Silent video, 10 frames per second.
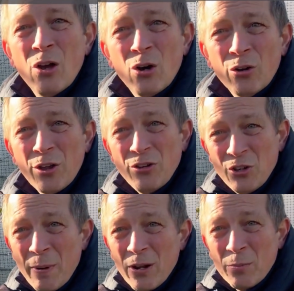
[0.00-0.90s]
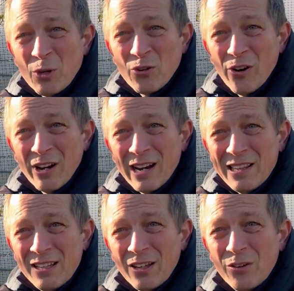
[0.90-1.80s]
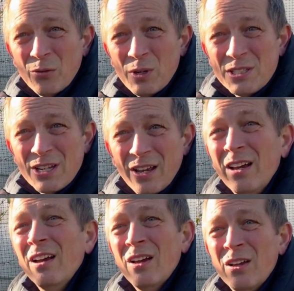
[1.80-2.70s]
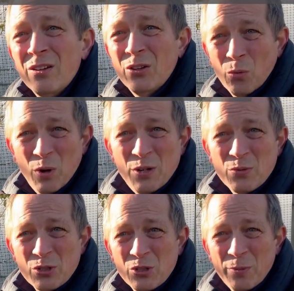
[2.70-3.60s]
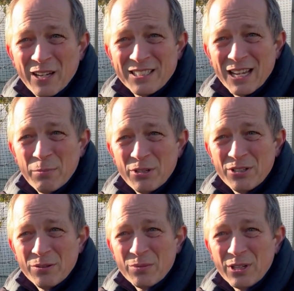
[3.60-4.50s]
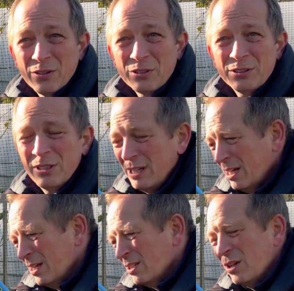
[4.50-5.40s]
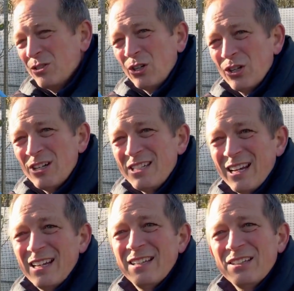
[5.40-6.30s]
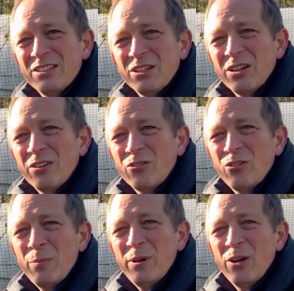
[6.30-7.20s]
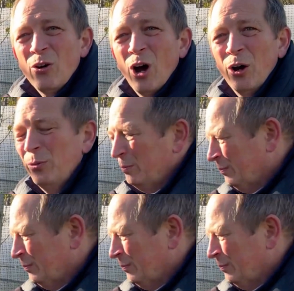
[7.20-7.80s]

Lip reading: Although you may not be growing anything over winter, the weeds will still be establishing themselves. So it's a good idea, grab your little hoe